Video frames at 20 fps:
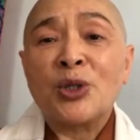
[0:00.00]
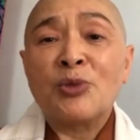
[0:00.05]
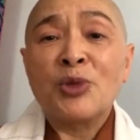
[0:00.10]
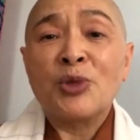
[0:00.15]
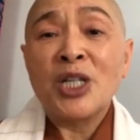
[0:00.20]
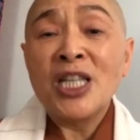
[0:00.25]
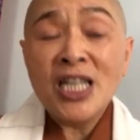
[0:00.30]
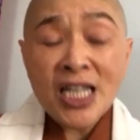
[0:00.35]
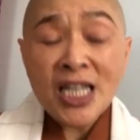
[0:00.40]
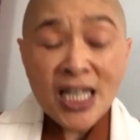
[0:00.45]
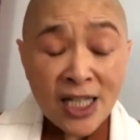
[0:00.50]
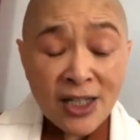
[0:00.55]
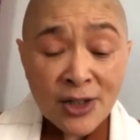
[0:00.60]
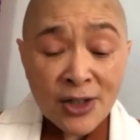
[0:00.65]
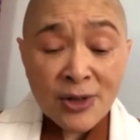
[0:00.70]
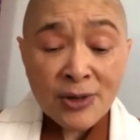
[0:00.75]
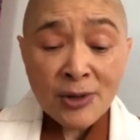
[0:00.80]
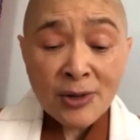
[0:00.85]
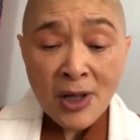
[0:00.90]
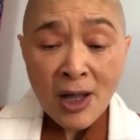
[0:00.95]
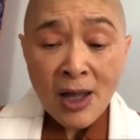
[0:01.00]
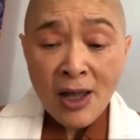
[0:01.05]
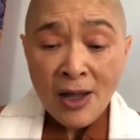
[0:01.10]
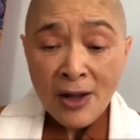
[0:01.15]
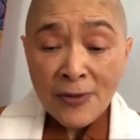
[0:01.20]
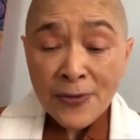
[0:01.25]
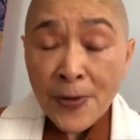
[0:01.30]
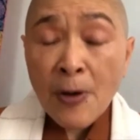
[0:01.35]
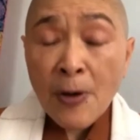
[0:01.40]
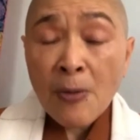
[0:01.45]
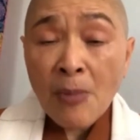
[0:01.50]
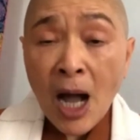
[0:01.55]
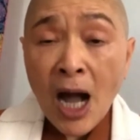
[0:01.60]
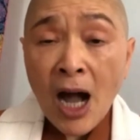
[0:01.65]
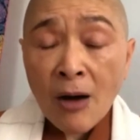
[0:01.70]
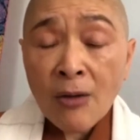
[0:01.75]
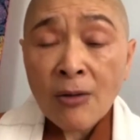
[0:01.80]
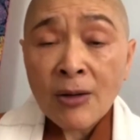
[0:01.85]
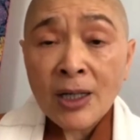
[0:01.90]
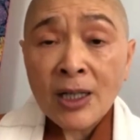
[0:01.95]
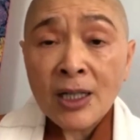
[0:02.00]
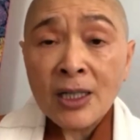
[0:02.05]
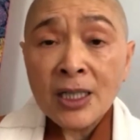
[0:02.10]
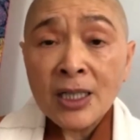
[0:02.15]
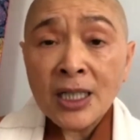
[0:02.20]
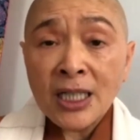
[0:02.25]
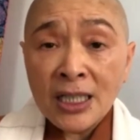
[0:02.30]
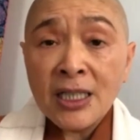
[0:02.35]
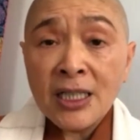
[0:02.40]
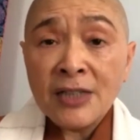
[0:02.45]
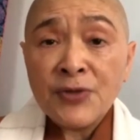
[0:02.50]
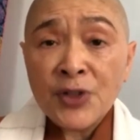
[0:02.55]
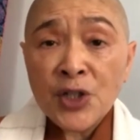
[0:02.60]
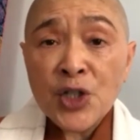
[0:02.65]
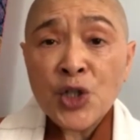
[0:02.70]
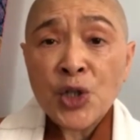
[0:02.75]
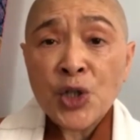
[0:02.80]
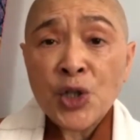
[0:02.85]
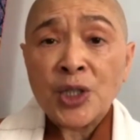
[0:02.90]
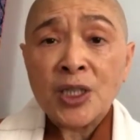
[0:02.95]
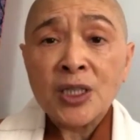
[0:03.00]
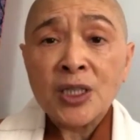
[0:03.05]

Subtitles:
We need to, from our individual,